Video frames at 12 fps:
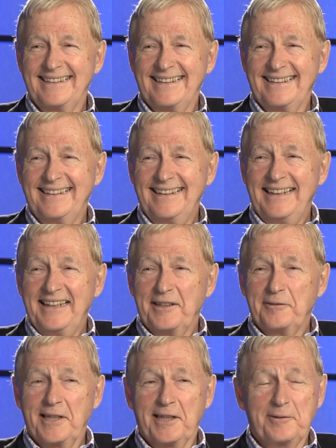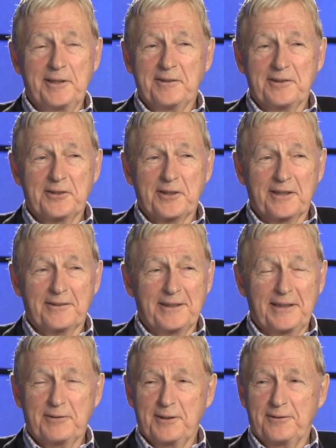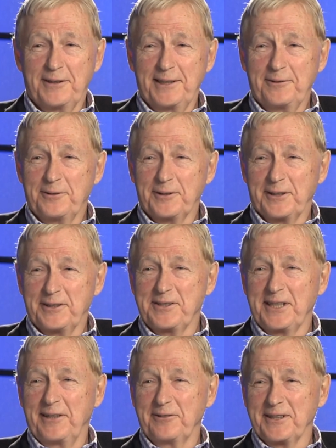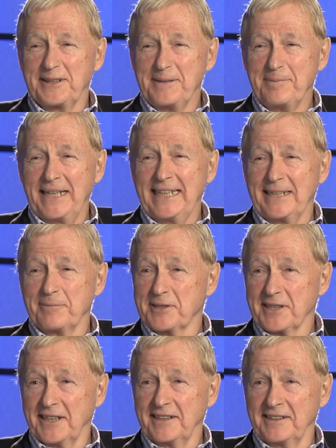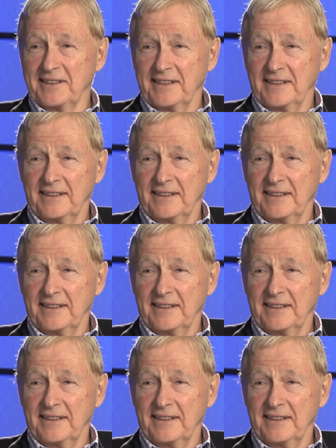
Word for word: that was taught in the school. We were sort of left to fend for ourselves on the makeup side.